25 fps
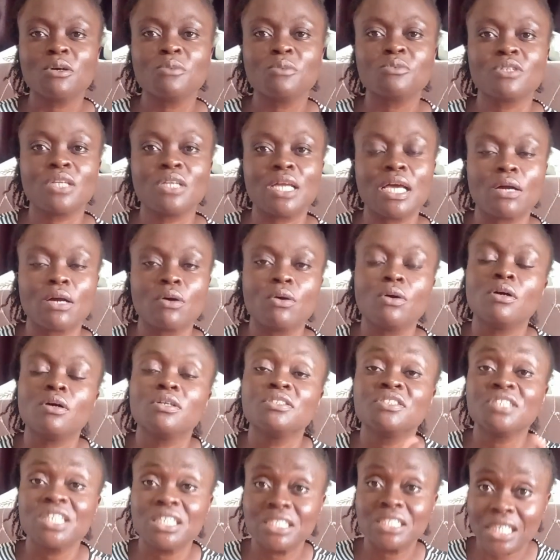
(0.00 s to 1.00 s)
up to like
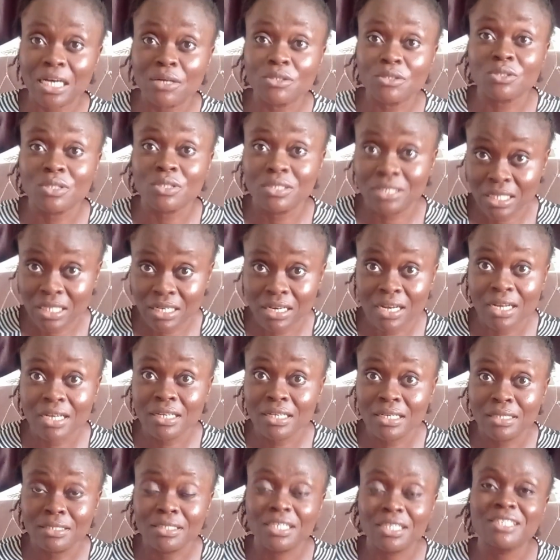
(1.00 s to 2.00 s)
100,000
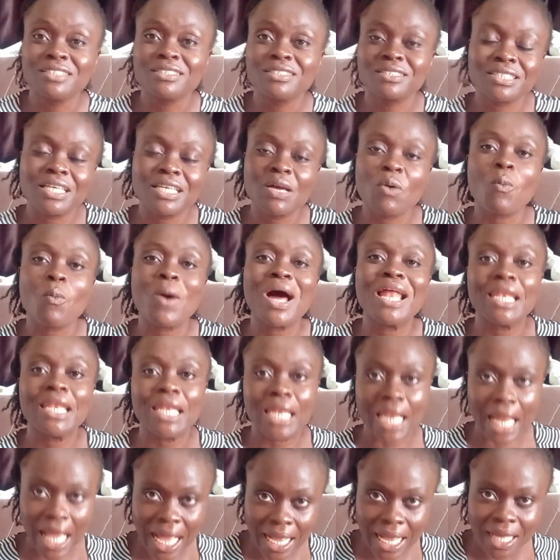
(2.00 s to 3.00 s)
naira, they say
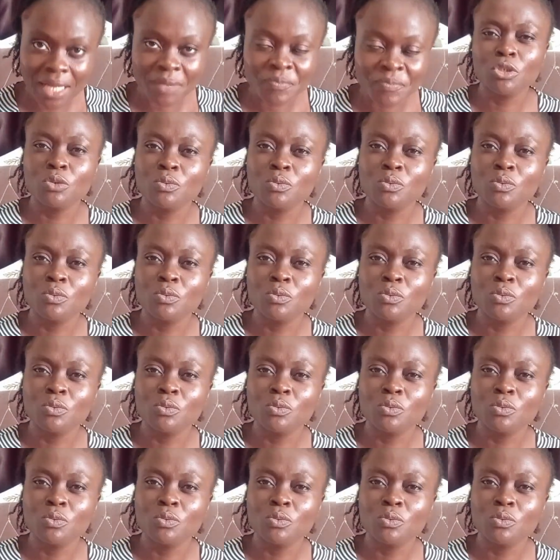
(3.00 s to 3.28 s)
1 lakh.